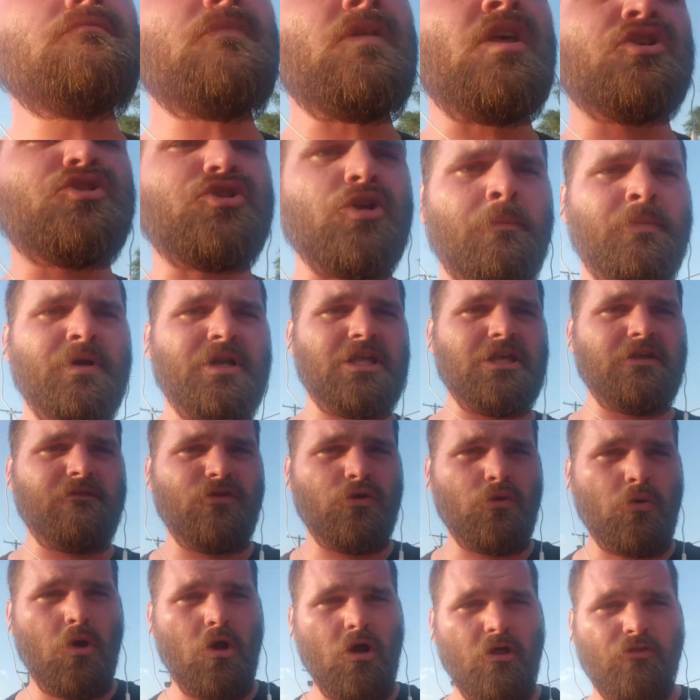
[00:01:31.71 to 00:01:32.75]
So I'm going to give
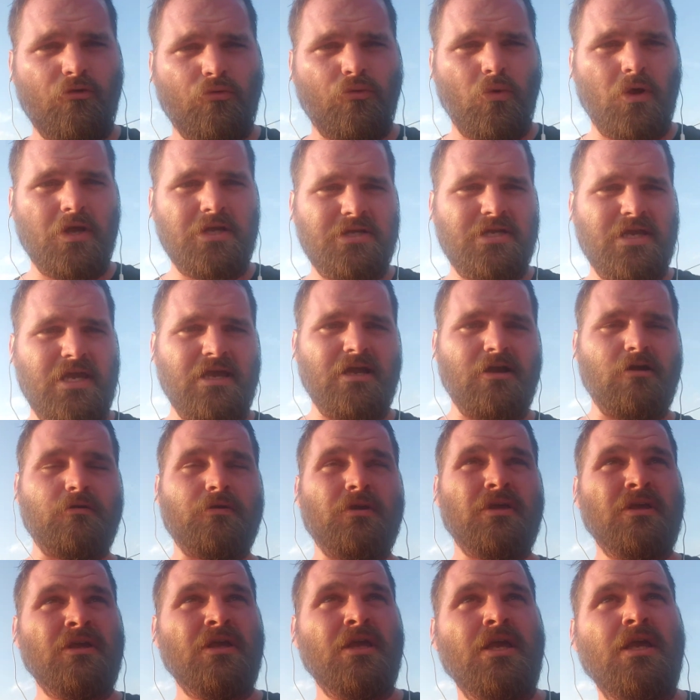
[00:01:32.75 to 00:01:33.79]
you all the rundown
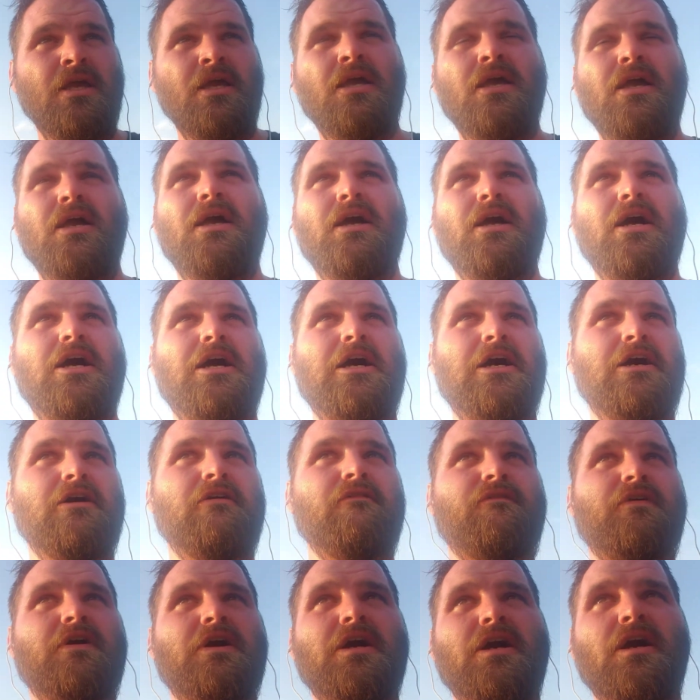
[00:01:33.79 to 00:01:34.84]
of
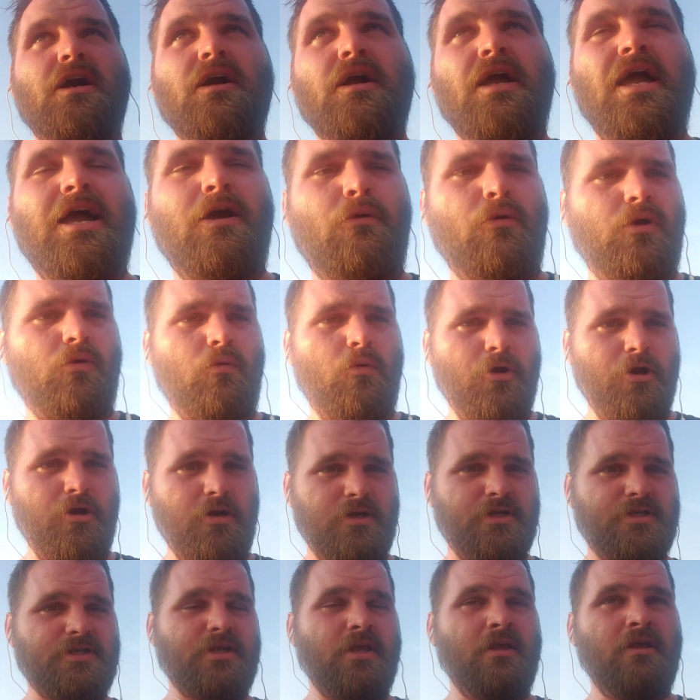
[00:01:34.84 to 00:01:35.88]
how it
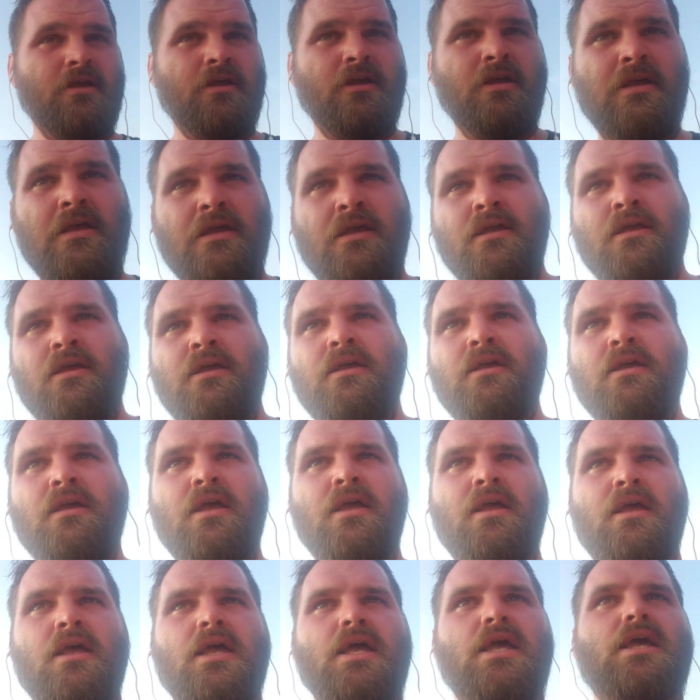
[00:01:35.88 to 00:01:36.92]
works
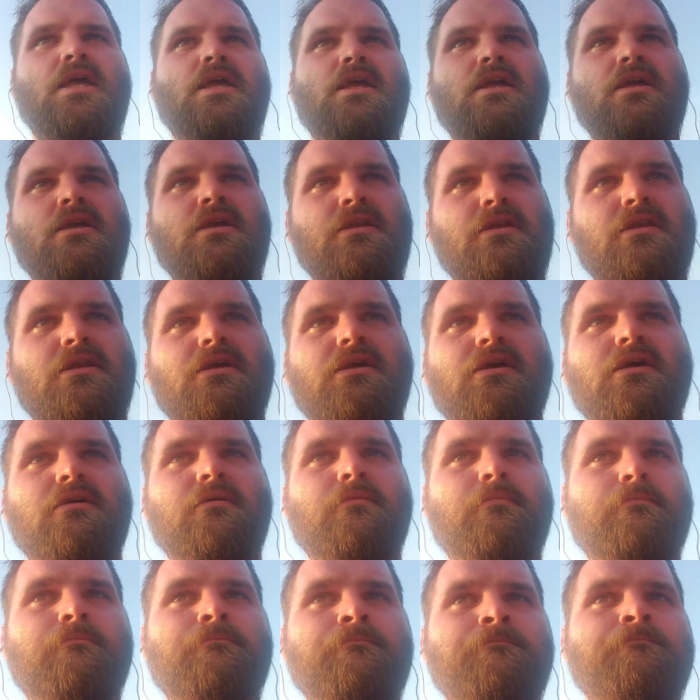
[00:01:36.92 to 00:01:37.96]
and
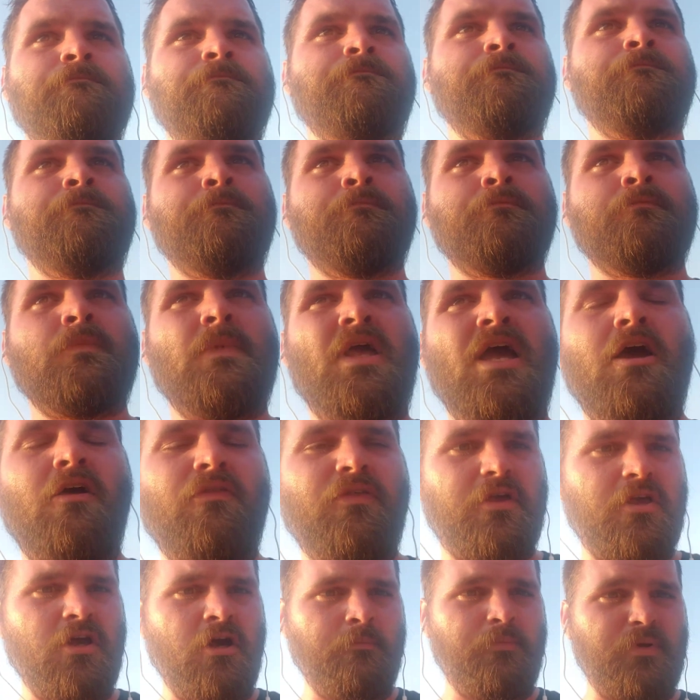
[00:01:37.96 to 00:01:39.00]
how the
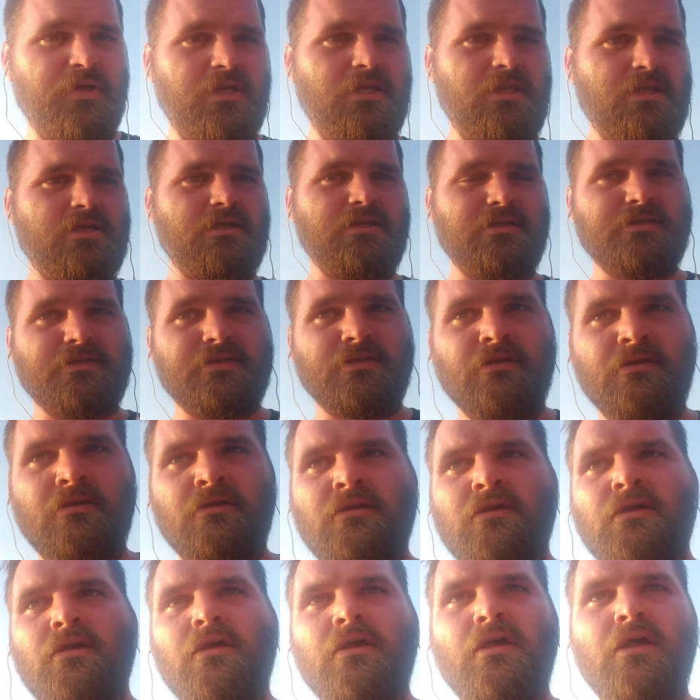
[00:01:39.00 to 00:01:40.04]
company is
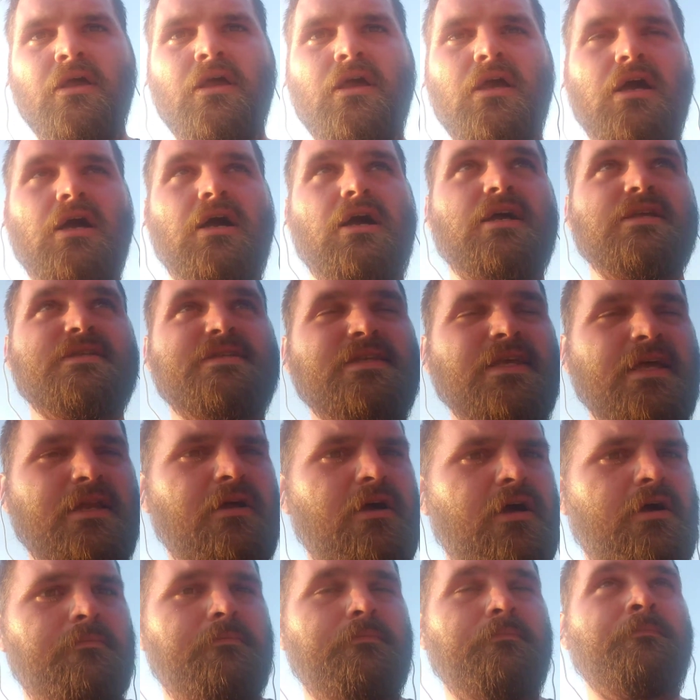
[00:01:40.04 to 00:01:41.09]
set
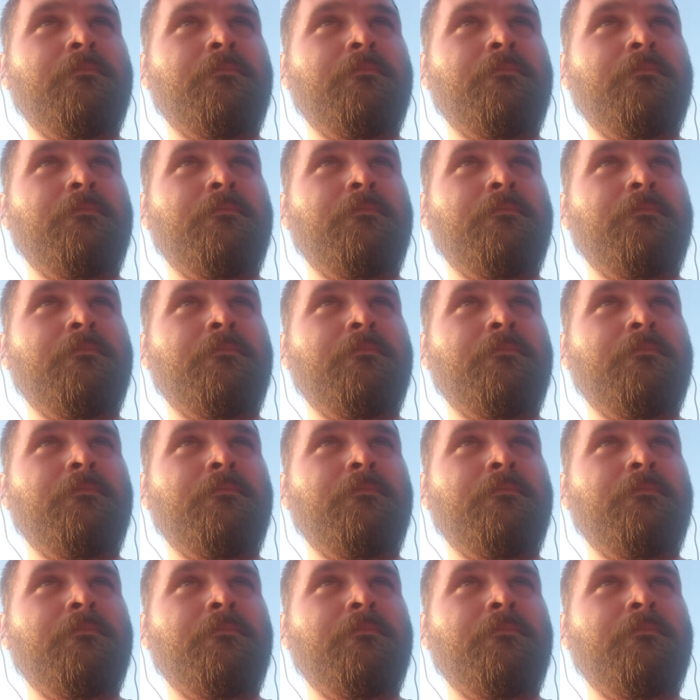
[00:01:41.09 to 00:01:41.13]
up.